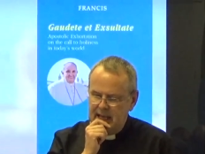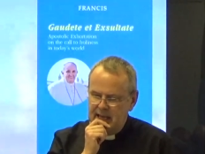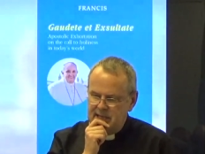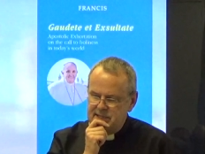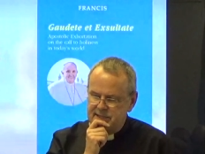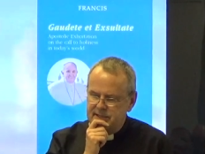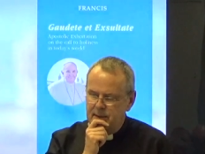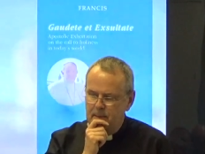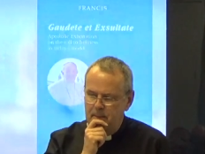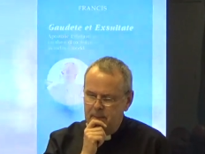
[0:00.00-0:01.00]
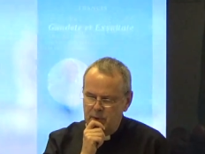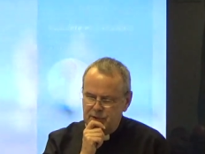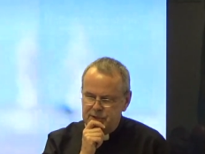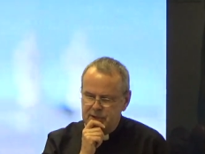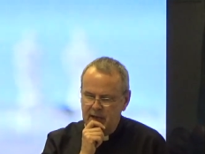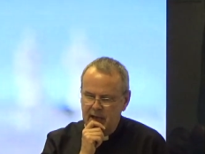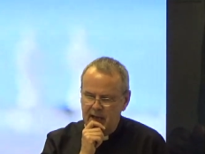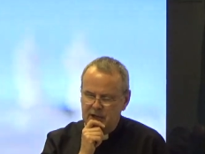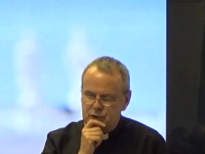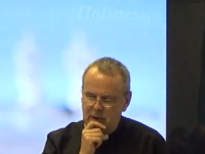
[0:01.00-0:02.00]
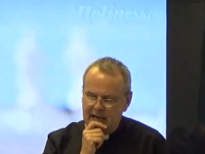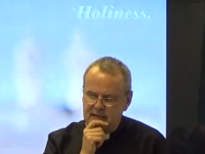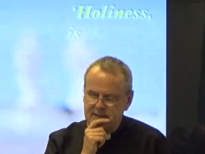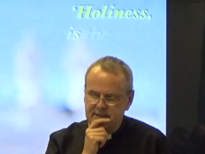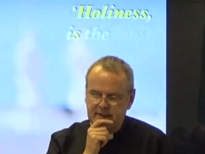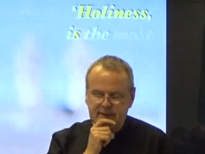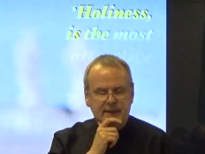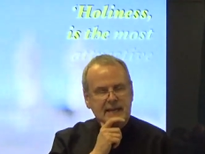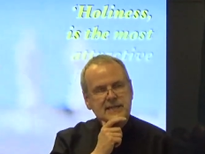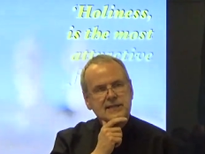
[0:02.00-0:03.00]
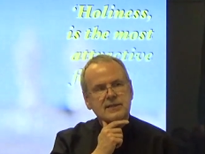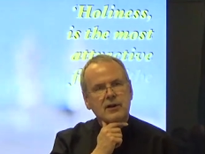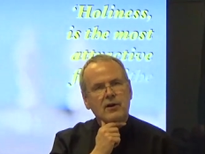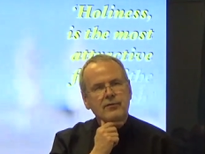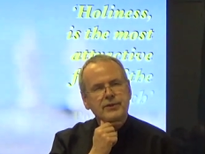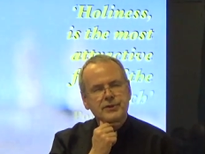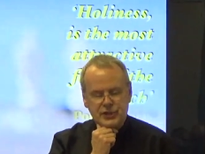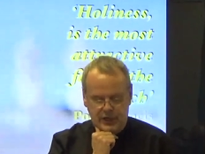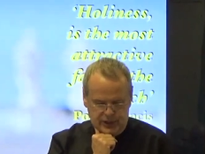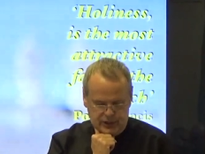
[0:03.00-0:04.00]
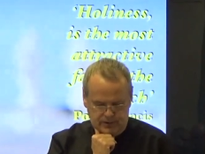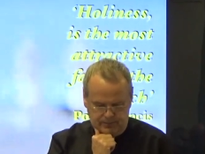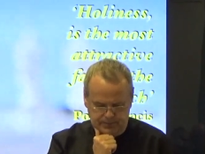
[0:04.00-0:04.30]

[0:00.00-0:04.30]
is the most attractive face of the church.